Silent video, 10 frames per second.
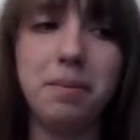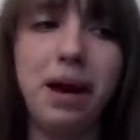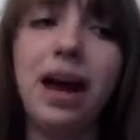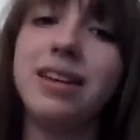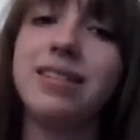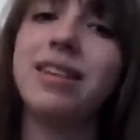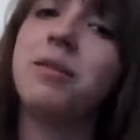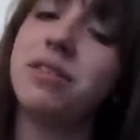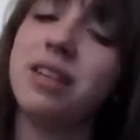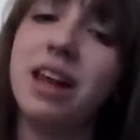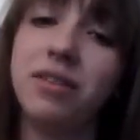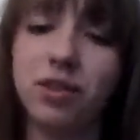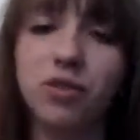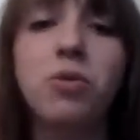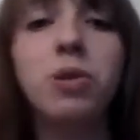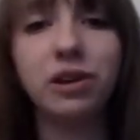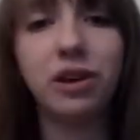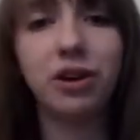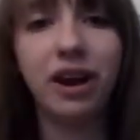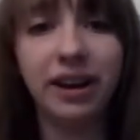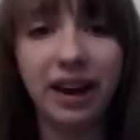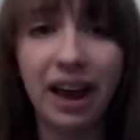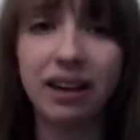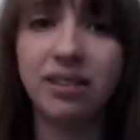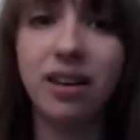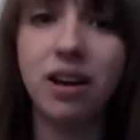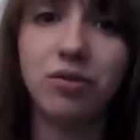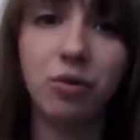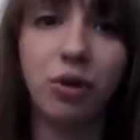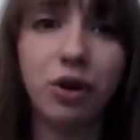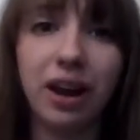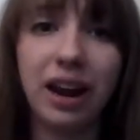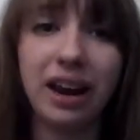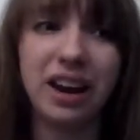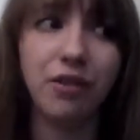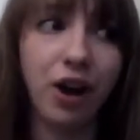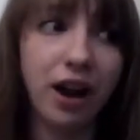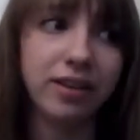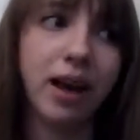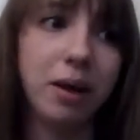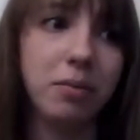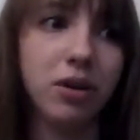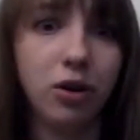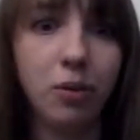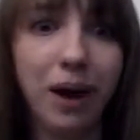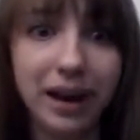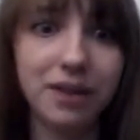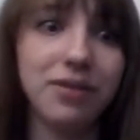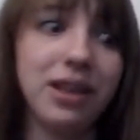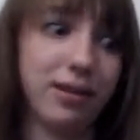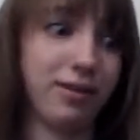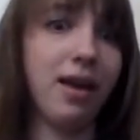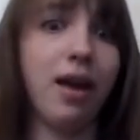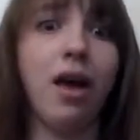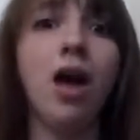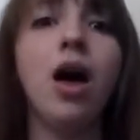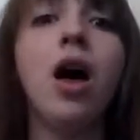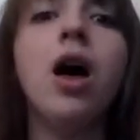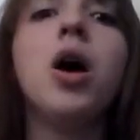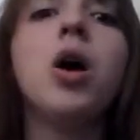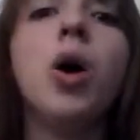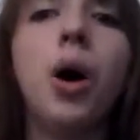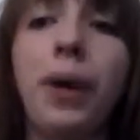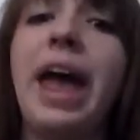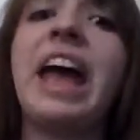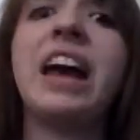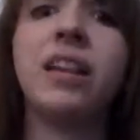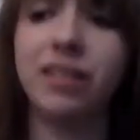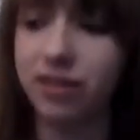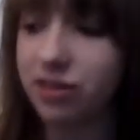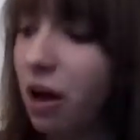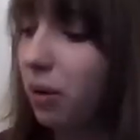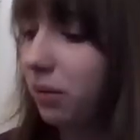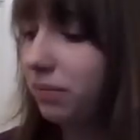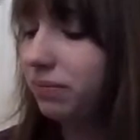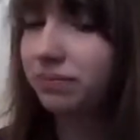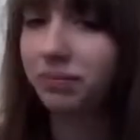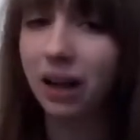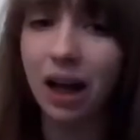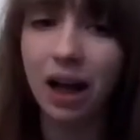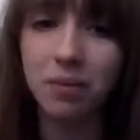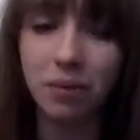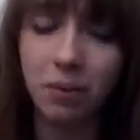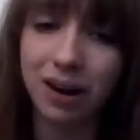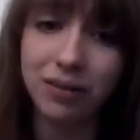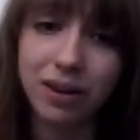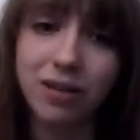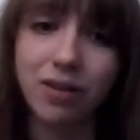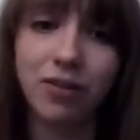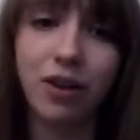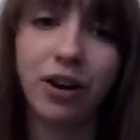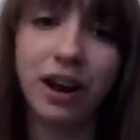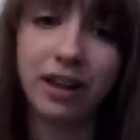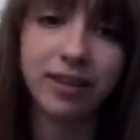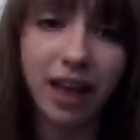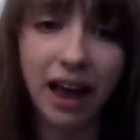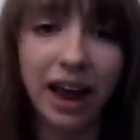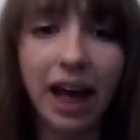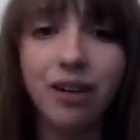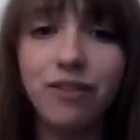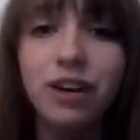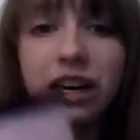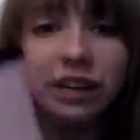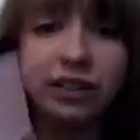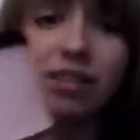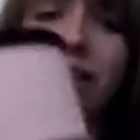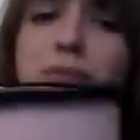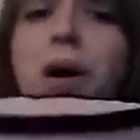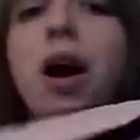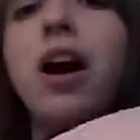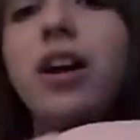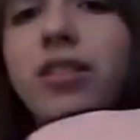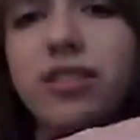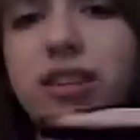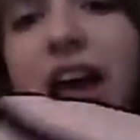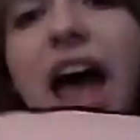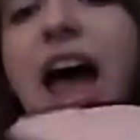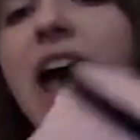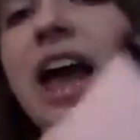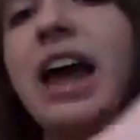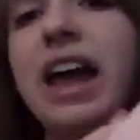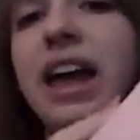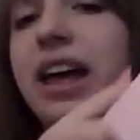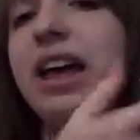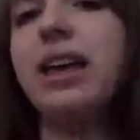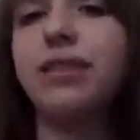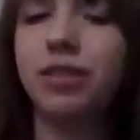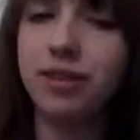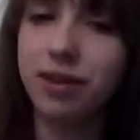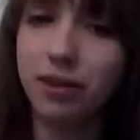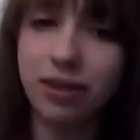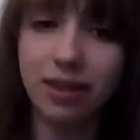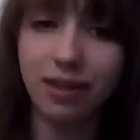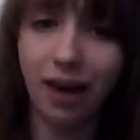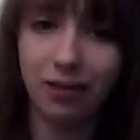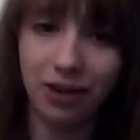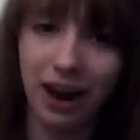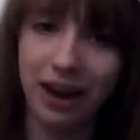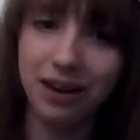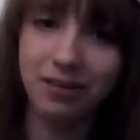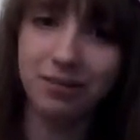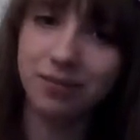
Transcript: but it was the end of the school year and I had a ton of work and I never had time to do any of this. Okay, so, what I've done so far is I have finished this part! Yay! So this goes on the side of your head,